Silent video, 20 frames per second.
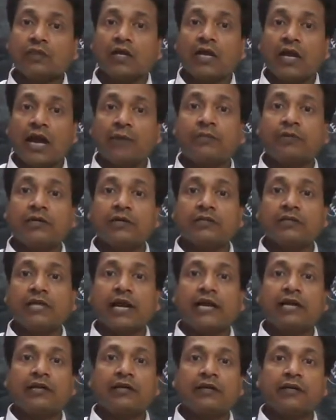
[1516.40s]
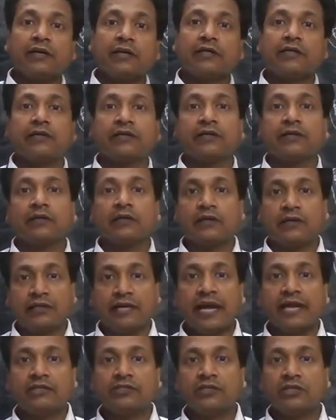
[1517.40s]
After that
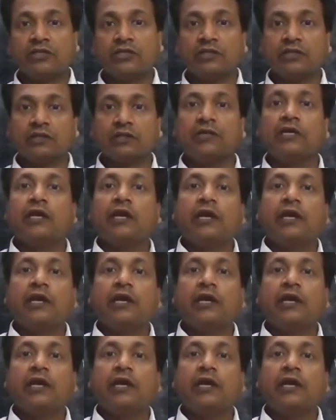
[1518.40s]
digestion,